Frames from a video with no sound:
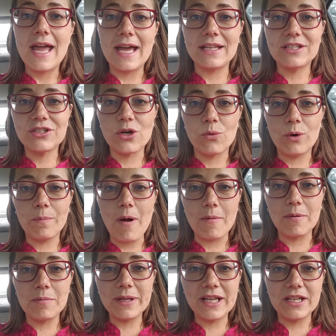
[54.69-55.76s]
And so we're
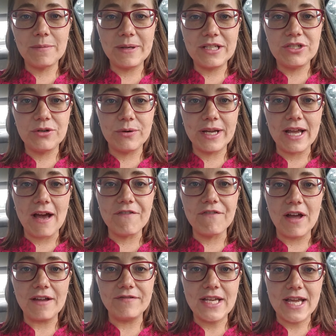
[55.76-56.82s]
probably going to be doing a
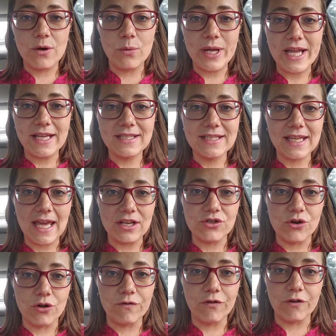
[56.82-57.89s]
five day a week
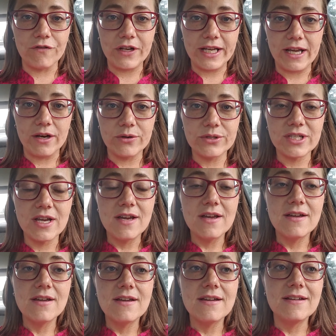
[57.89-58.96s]
schedule for videos.
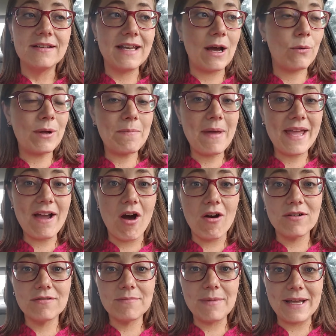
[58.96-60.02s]
Now, we may,
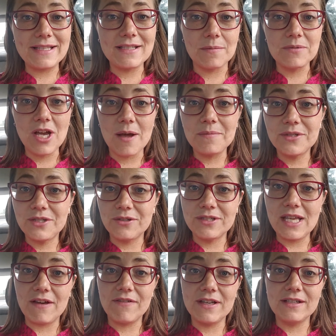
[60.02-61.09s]
may sometimes do
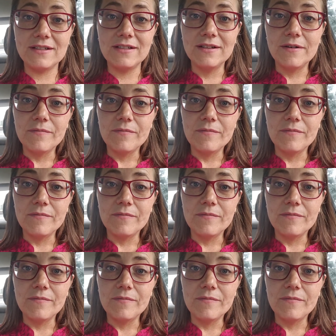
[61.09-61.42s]
seven.